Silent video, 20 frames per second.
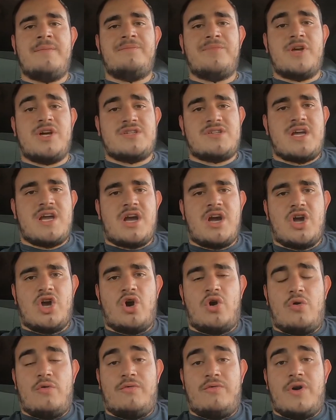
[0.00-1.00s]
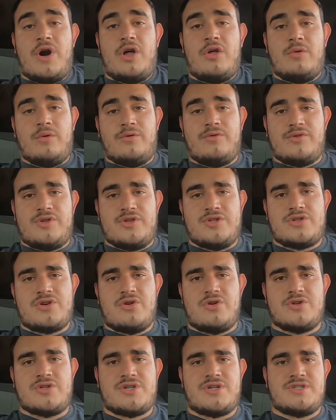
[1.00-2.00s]
There's like a cult following for these
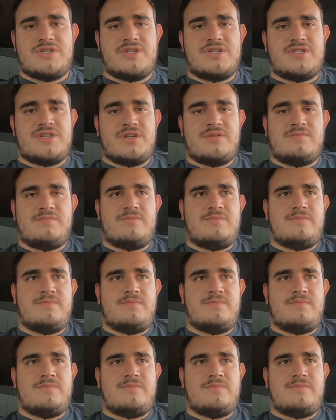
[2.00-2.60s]
cars, because it's a